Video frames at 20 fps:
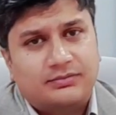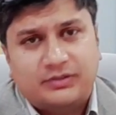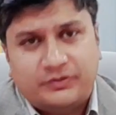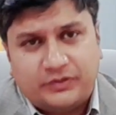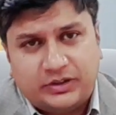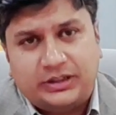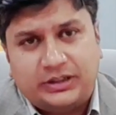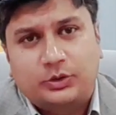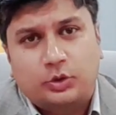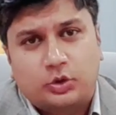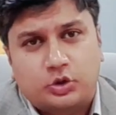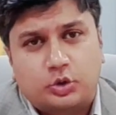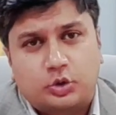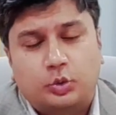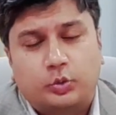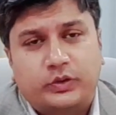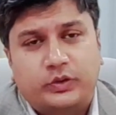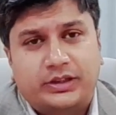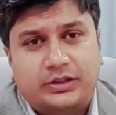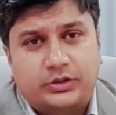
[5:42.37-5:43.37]
Within those 2
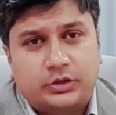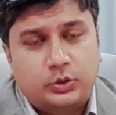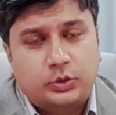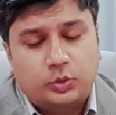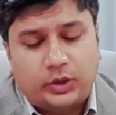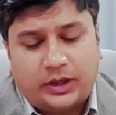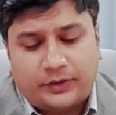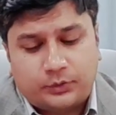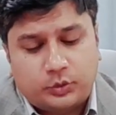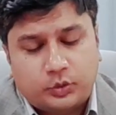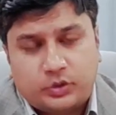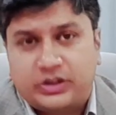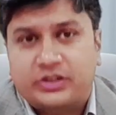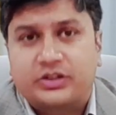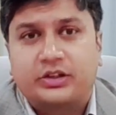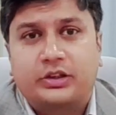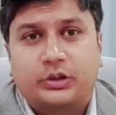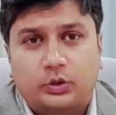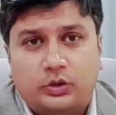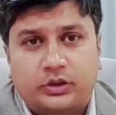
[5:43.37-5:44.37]
weeks, you have to
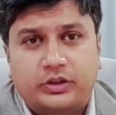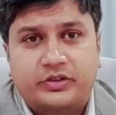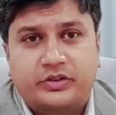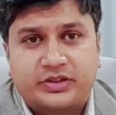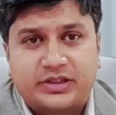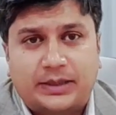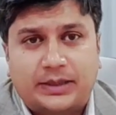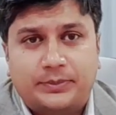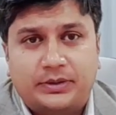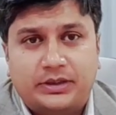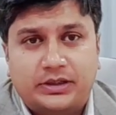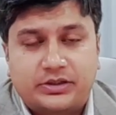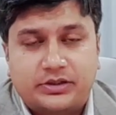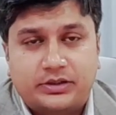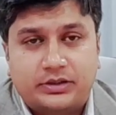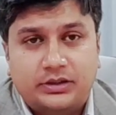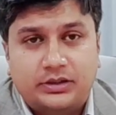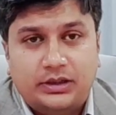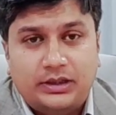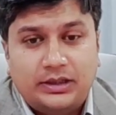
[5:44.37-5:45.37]
reschedule your
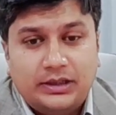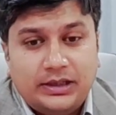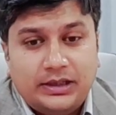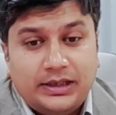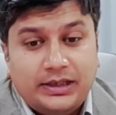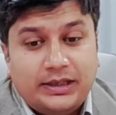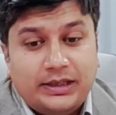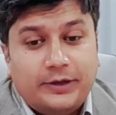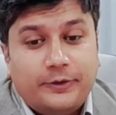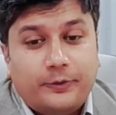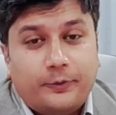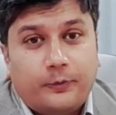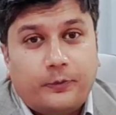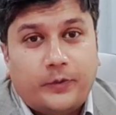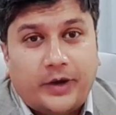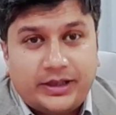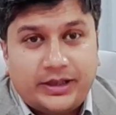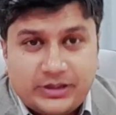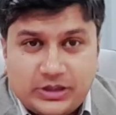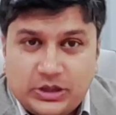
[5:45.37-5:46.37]
examination.
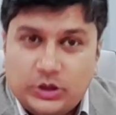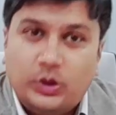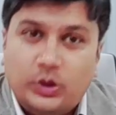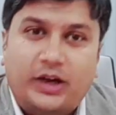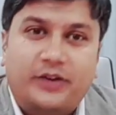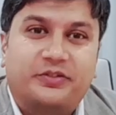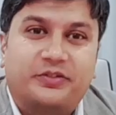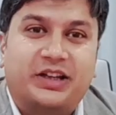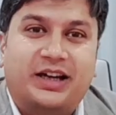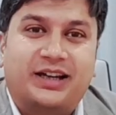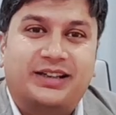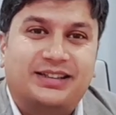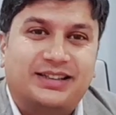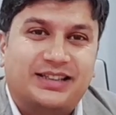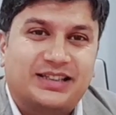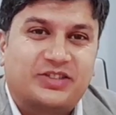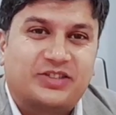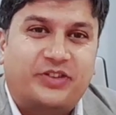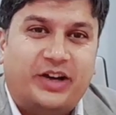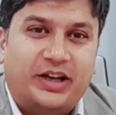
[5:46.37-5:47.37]
Once you have done
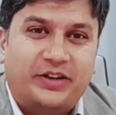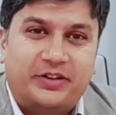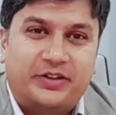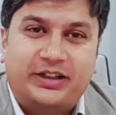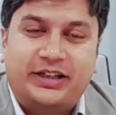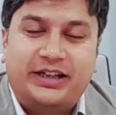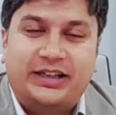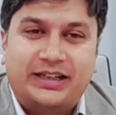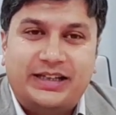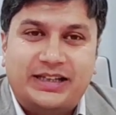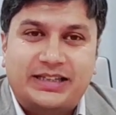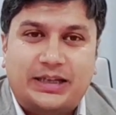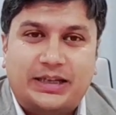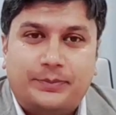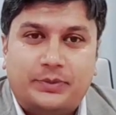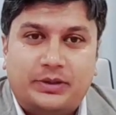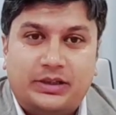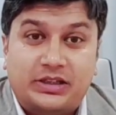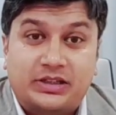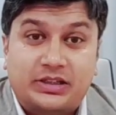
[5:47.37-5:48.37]
this 580
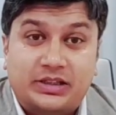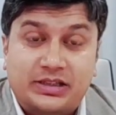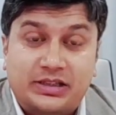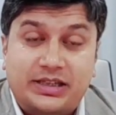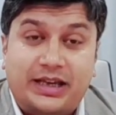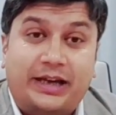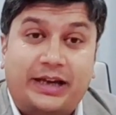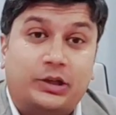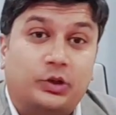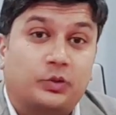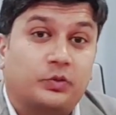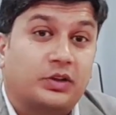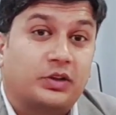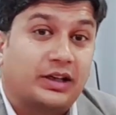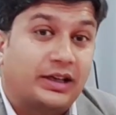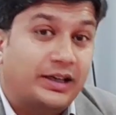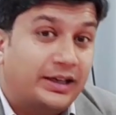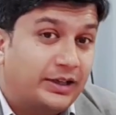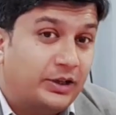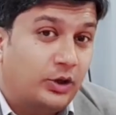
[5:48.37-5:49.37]
examinations and you've
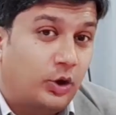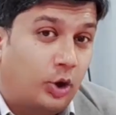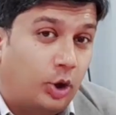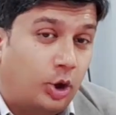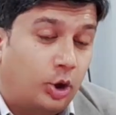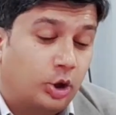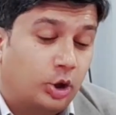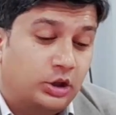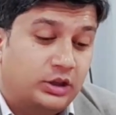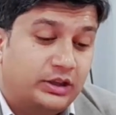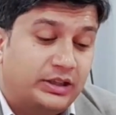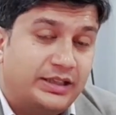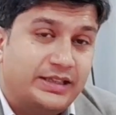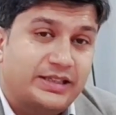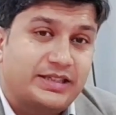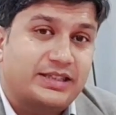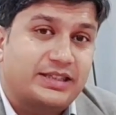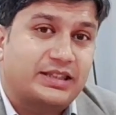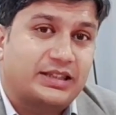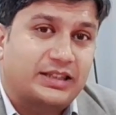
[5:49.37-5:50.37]
cleared all
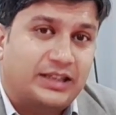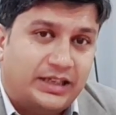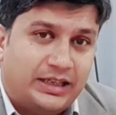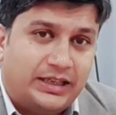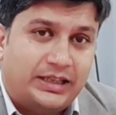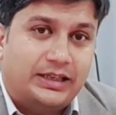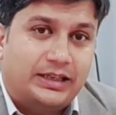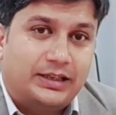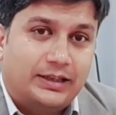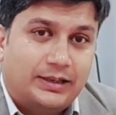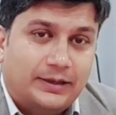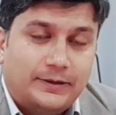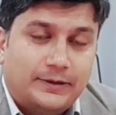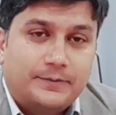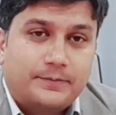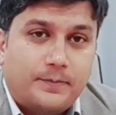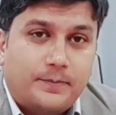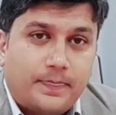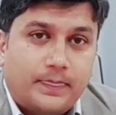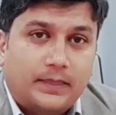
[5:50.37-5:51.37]
these three,
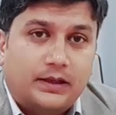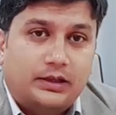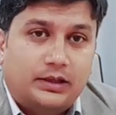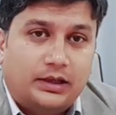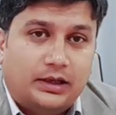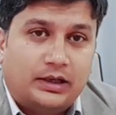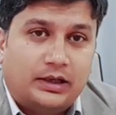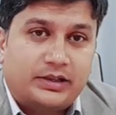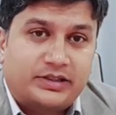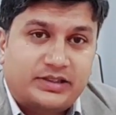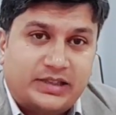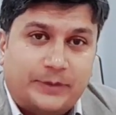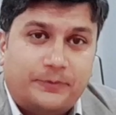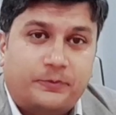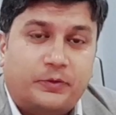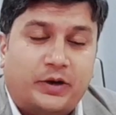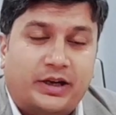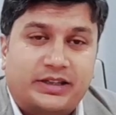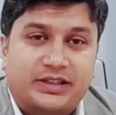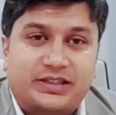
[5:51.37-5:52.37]
step
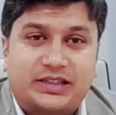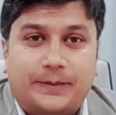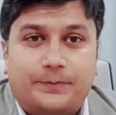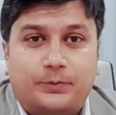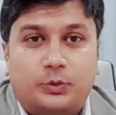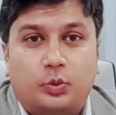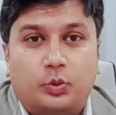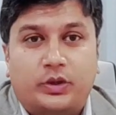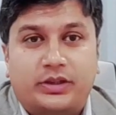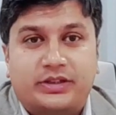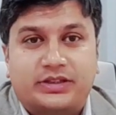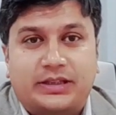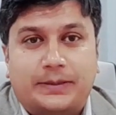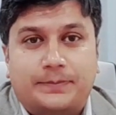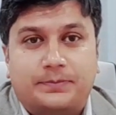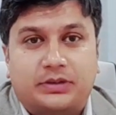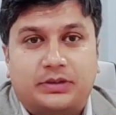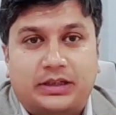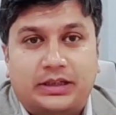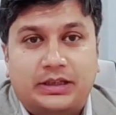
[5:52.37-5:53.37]
one, step two, and
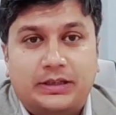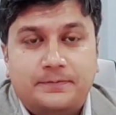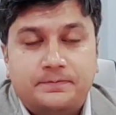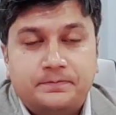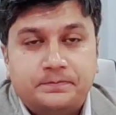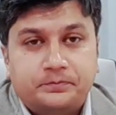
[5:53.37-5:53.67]
step three,